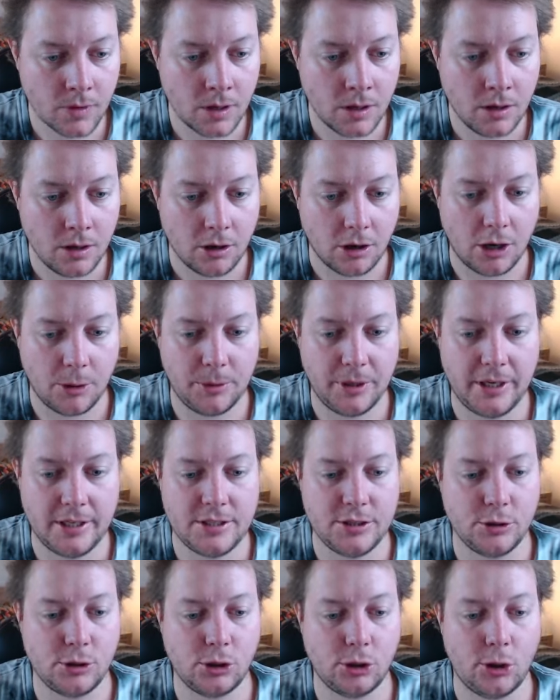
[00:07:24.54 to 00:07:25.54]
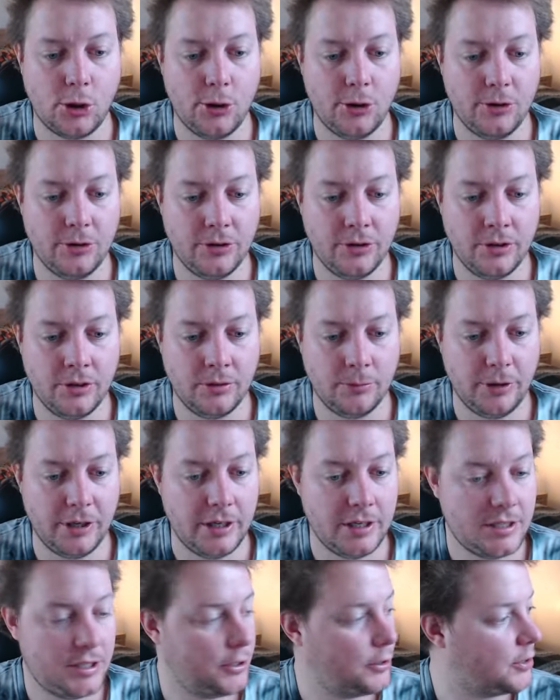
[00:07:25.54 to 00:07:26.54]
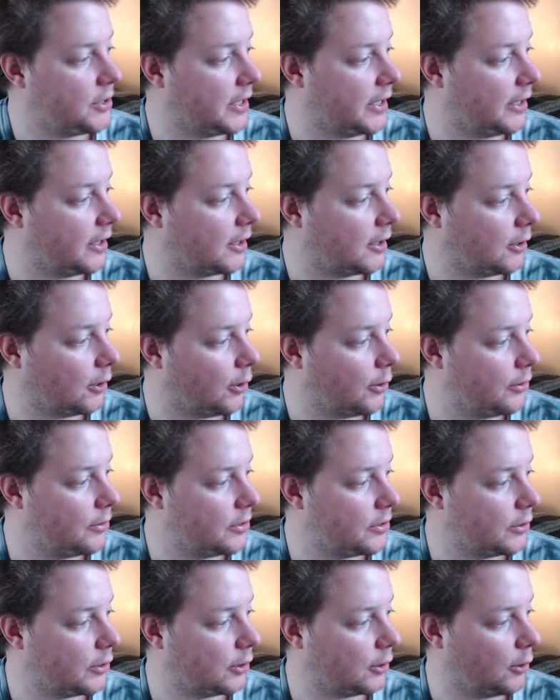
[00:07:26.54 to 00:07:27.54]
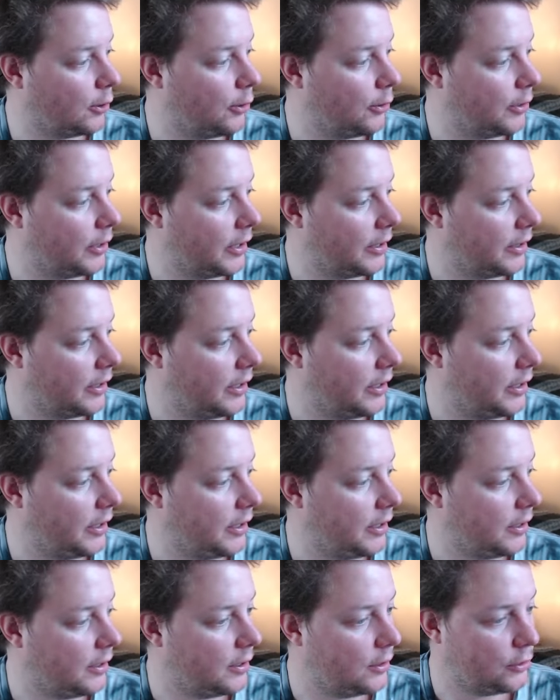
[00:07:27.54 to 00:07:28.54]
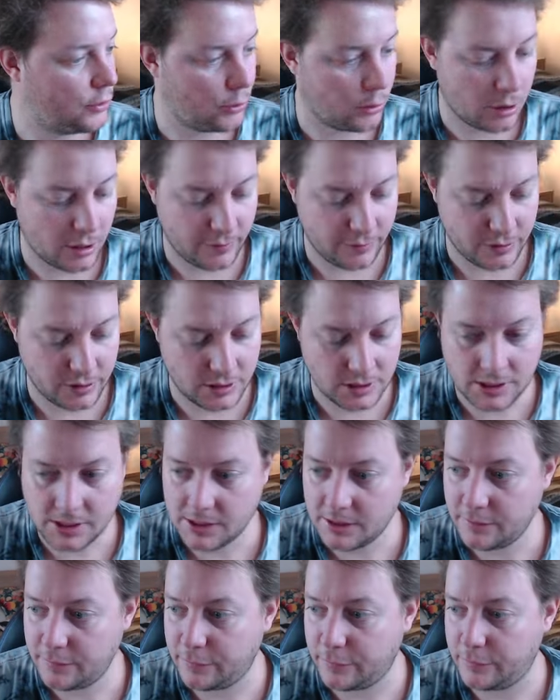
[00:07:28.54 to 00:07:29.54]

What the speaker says: We need to use git clone to clone the drivers